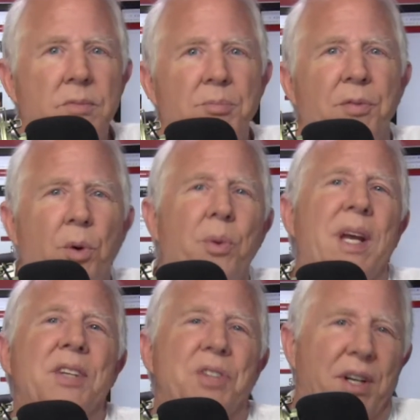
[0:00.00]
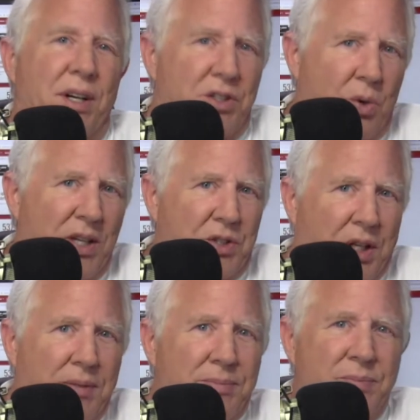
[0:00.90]
before we answer Gary's
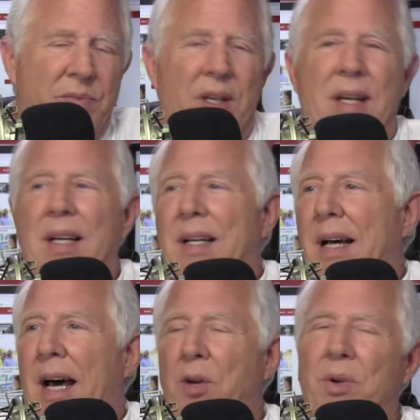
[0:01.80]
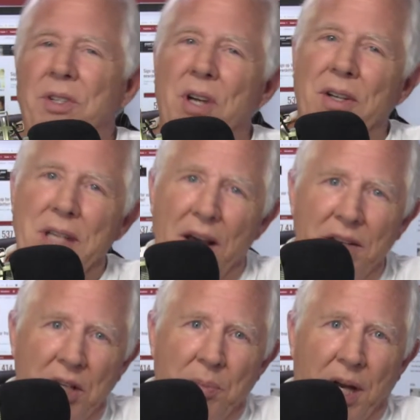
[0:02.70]
question, I don't want to talk down
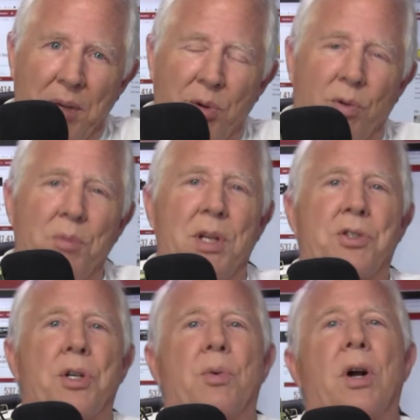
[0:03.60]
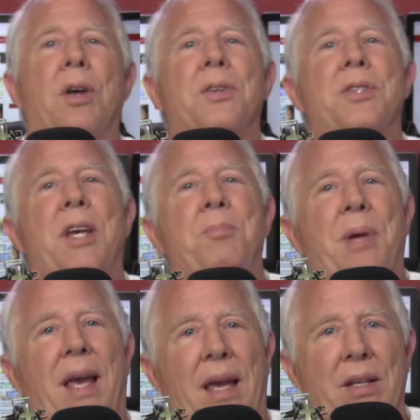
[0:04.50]
to anybody, but I want to make sure we're all on the same
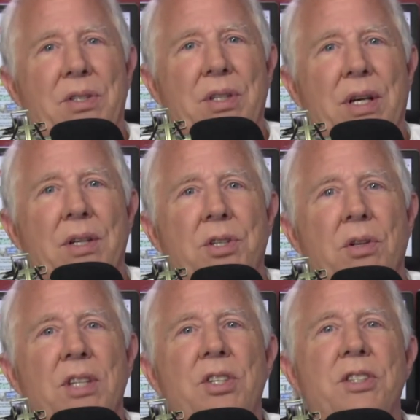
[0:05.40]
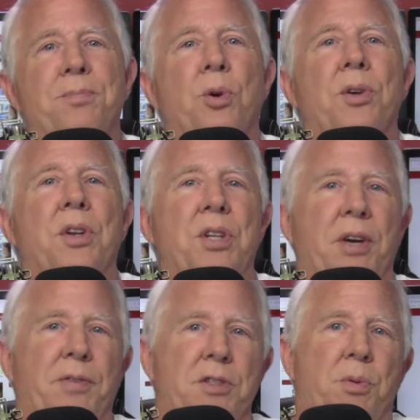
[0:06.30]
page. So let's explore the
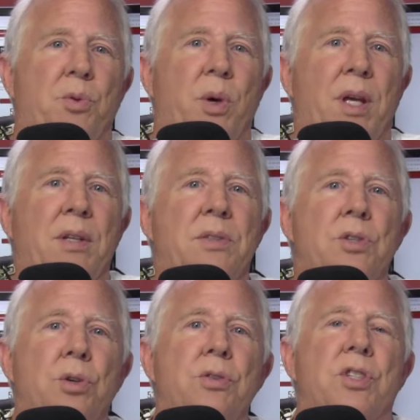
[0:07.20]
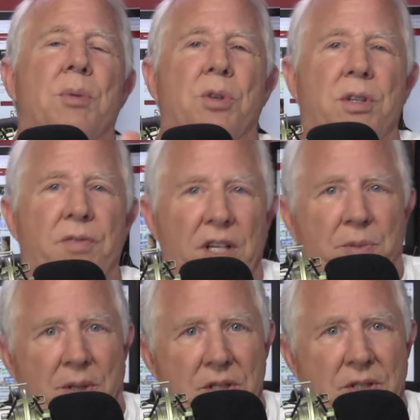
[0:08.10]
difference between two similar
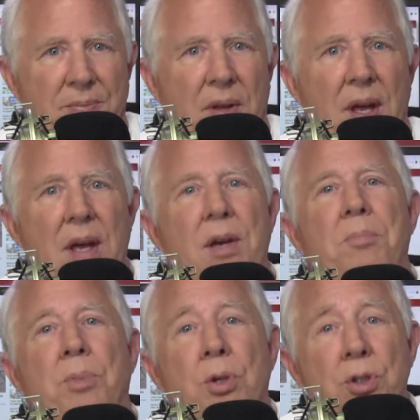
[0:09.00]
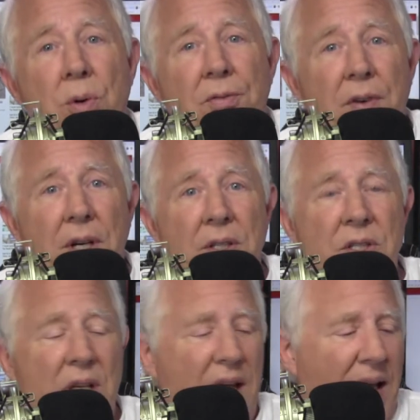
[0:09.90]
investments, mutual
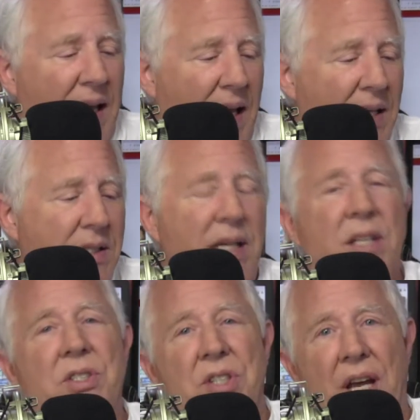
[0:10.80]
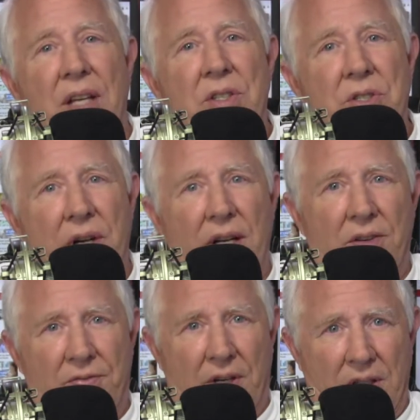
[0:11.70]
funds and
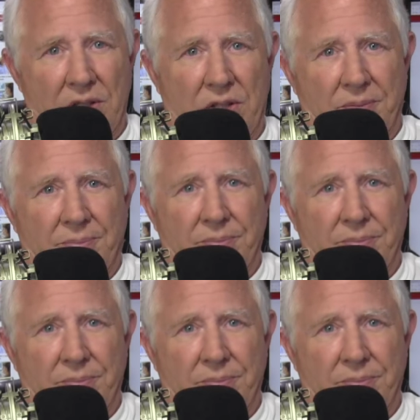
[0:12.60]
exchange-traded funds.